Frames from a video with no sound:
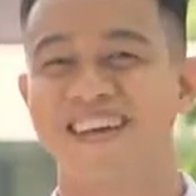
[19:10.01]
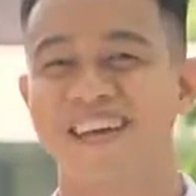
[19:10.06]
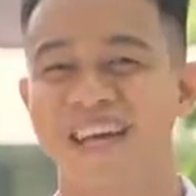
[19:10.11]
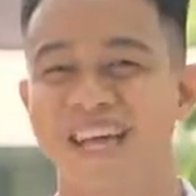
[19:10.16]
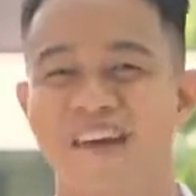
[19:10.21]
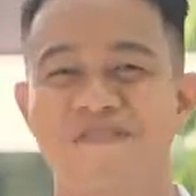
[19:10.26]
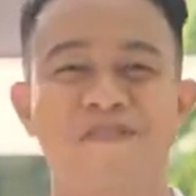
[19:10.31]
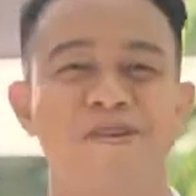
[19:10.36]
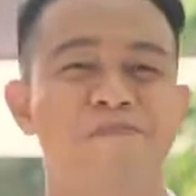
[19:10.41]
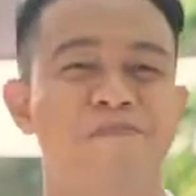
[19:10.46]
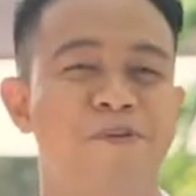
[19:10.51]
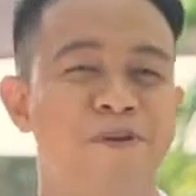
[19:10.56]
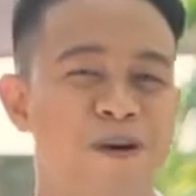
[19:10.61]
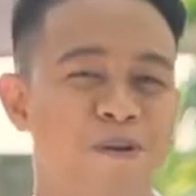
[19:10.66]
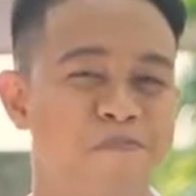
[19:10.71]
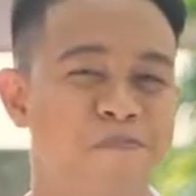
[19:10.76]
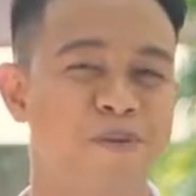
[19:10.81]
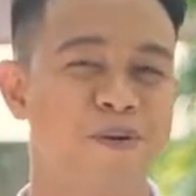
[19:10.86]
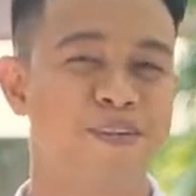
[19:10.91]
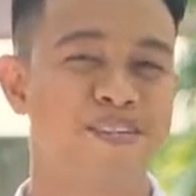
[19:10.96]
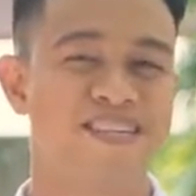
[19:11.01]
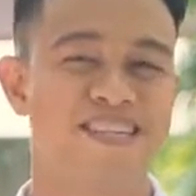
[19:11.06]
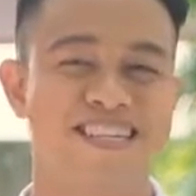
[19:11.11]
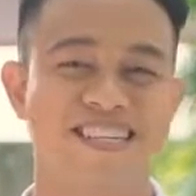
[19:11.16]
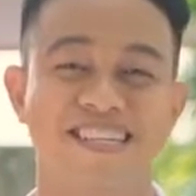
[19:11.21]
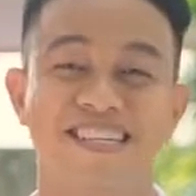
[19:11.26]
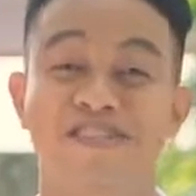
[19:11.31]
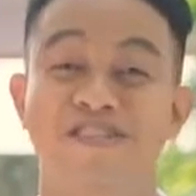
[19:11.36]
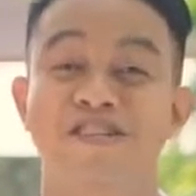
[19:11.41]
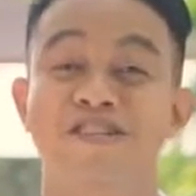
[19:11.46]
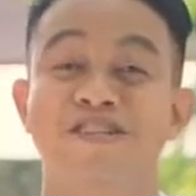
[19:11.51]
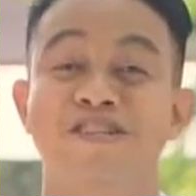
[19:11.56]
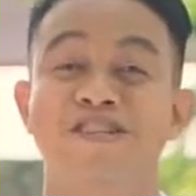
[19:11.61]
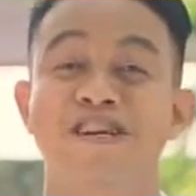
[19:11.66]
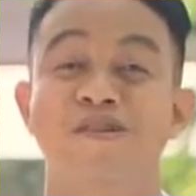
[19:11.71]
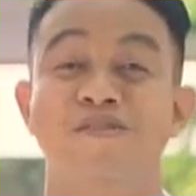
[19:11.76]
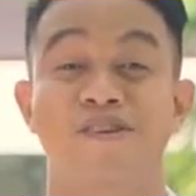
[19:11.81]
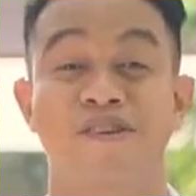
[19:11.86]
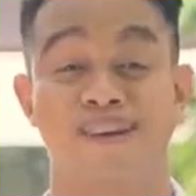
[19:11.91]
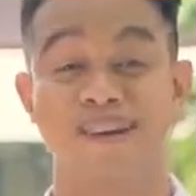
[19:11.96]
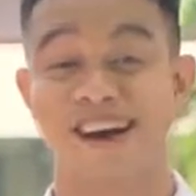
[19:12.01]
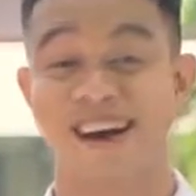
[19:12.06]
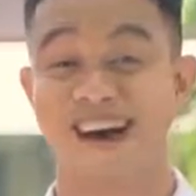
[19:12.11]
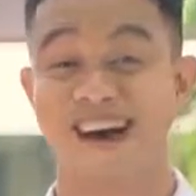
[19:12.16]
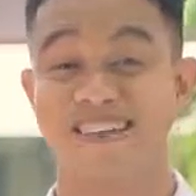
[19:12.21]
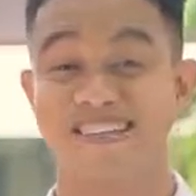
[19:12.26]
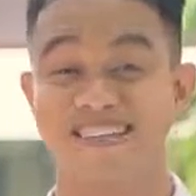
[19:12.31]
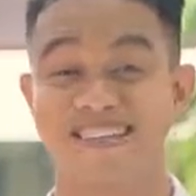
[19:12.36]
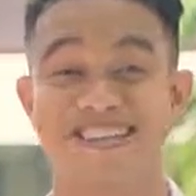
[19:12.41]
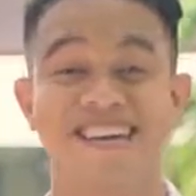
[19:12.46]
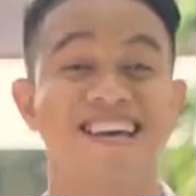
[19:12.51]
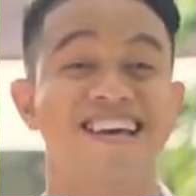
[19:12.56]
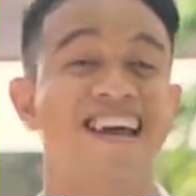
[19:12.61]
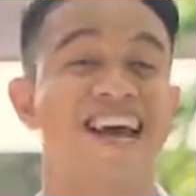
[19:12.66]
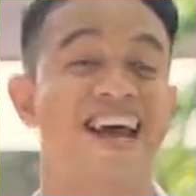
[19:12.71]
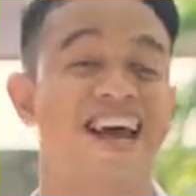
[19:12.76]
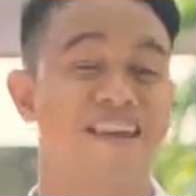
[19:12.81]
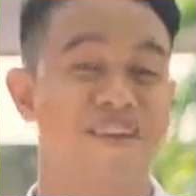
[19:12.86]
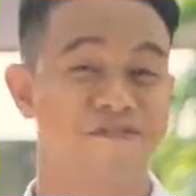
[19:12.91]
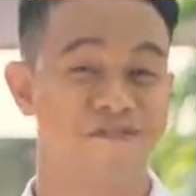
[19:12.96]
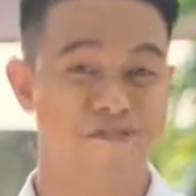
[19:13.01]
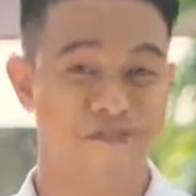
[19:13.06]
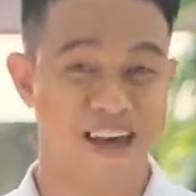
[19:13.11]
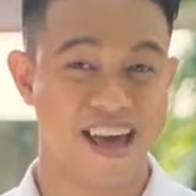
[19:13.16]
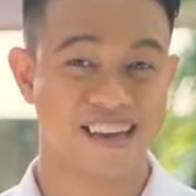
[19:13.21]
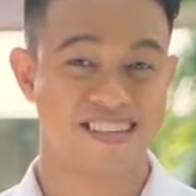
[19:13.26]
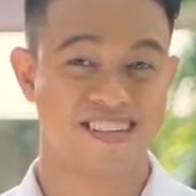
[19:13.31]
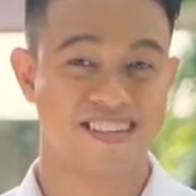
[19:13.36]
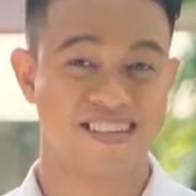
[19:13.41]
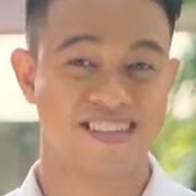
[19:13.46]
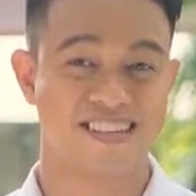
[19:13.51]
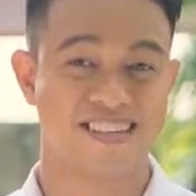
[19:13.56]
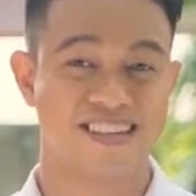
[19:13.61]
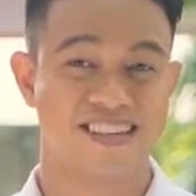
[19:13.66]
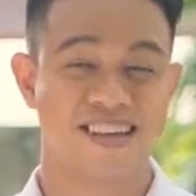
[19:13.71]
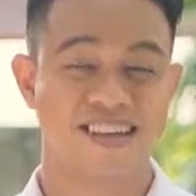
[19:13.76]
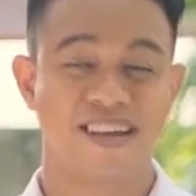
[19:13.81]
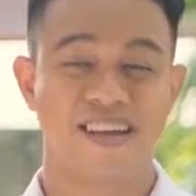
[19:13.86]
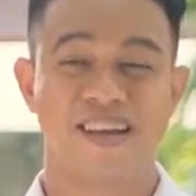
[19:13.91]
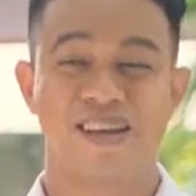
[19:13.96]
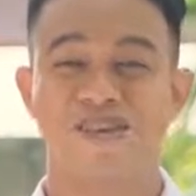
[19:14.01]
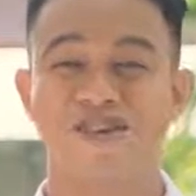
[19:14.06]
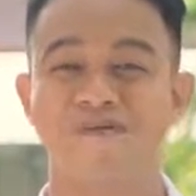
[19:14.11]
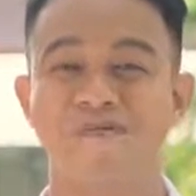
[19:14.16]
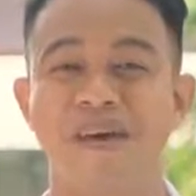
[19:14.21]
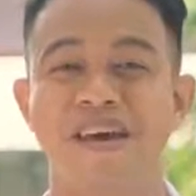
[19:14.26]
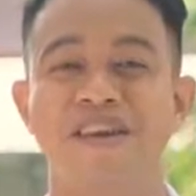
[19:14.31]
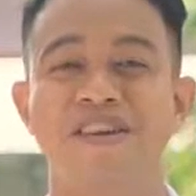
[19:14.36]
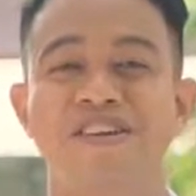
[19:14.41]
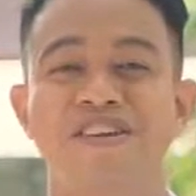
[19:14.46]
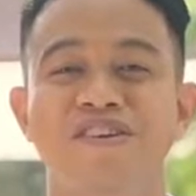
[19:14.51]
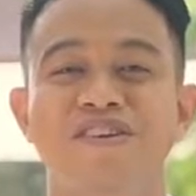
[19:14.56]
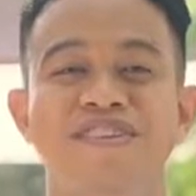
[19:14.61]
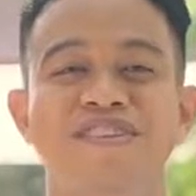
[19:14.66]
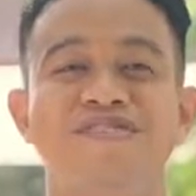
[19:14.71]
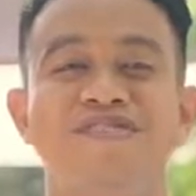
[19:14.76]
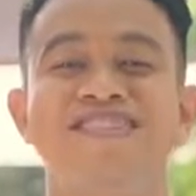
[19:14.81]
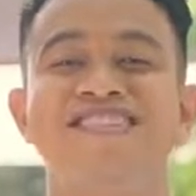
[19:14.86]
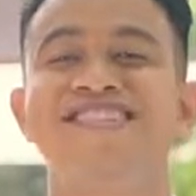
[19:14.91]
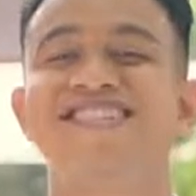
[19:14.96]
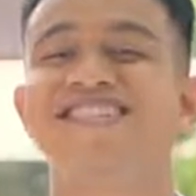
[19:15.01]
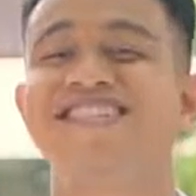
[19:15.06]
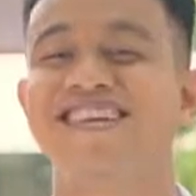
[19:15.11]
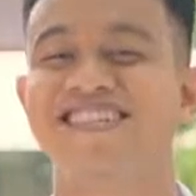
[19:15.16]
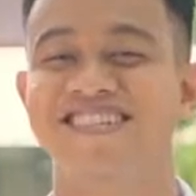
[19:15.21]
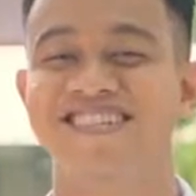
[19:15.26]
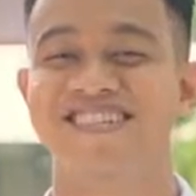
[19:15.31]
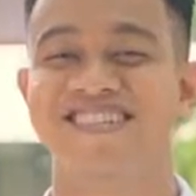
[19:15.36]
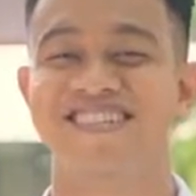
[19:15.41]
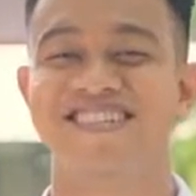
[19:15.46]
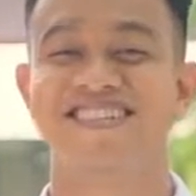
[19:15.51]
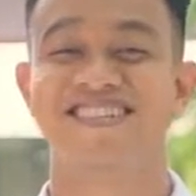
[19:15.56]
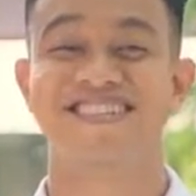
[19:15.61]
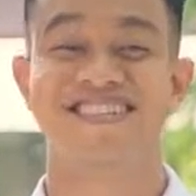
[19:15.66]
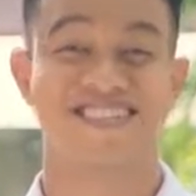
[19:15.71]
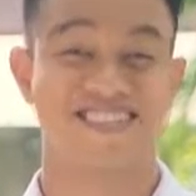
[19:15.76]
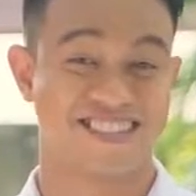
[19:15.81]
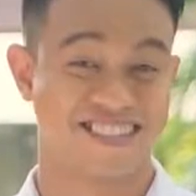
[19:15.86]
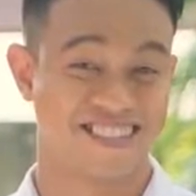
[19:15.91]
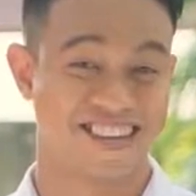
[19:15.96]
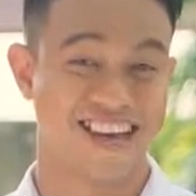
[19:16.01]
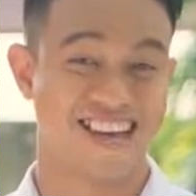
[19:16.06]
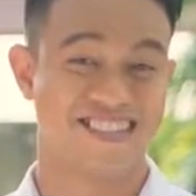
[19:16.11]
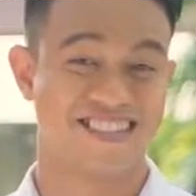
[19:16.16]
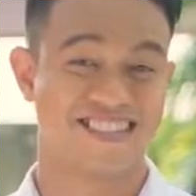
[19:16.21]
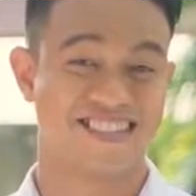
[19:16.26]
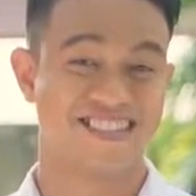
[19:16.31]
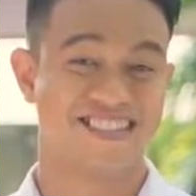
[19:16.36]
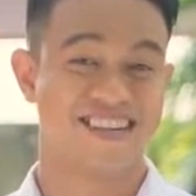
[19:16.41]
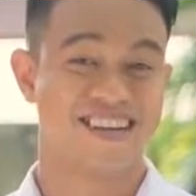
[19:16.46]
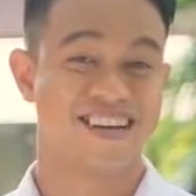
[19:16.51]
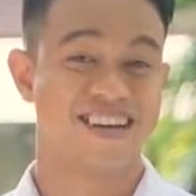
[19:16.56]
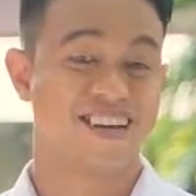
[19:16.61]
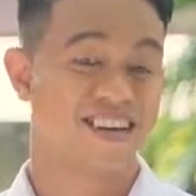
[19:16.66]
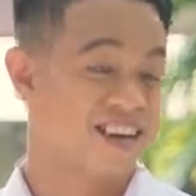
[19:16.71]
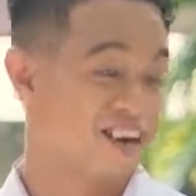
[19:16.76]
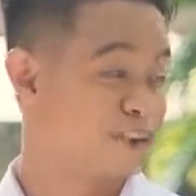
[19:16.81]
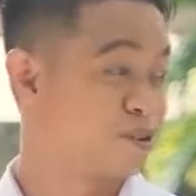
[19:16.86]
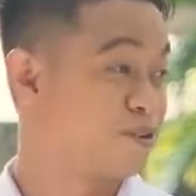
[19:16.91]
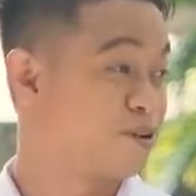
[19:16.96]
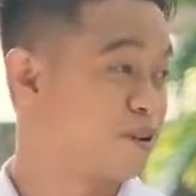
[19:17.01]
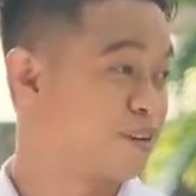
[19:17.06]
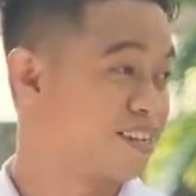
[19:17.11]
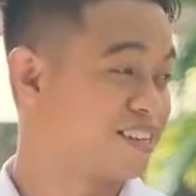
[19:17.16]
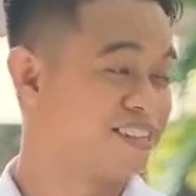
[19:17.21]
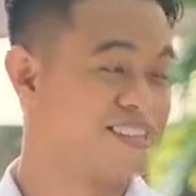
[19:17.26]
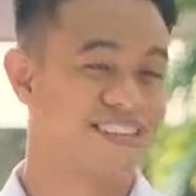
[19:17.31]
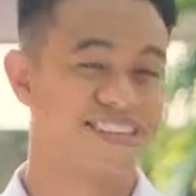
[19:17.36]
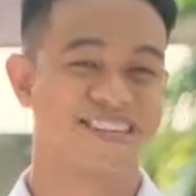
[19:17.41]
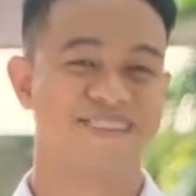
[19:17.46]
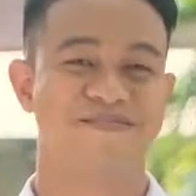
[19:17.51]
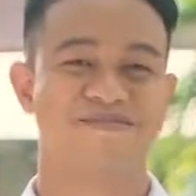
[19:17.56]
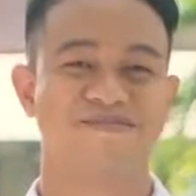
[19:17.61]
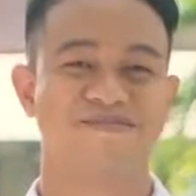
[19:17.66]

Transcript: If your purpose is to show cause and effect, you may use transitions such as accordingly,